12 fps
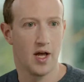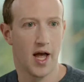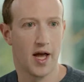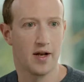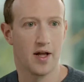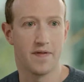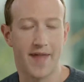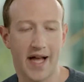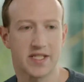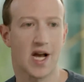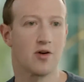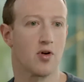And
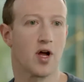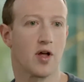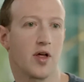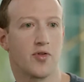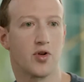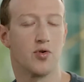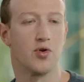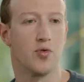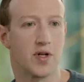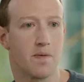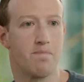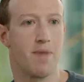that's how I think
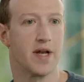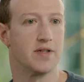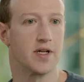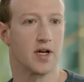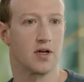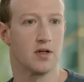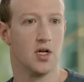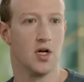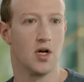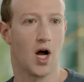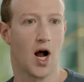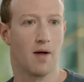you end up bending
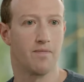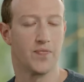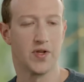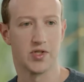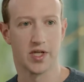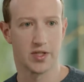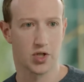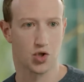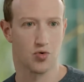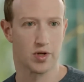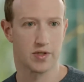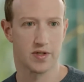these
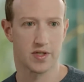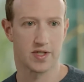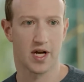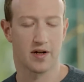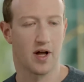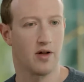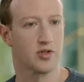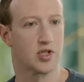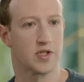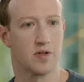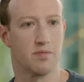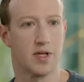industries and these
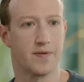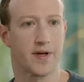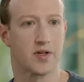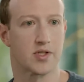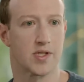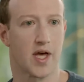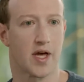technologies to be things